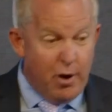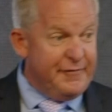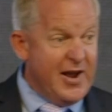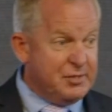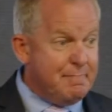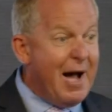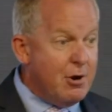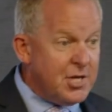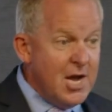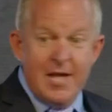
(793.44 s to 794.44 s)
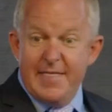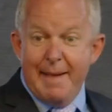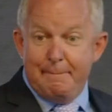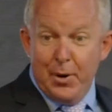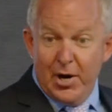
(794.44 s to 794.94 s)
off his boat.
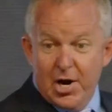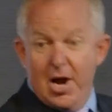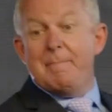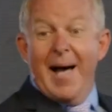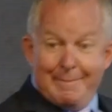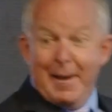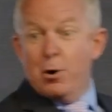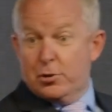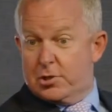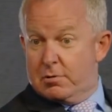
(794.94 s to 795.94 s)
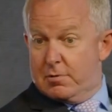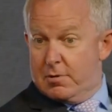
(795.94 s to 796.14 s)
They put it on my boat.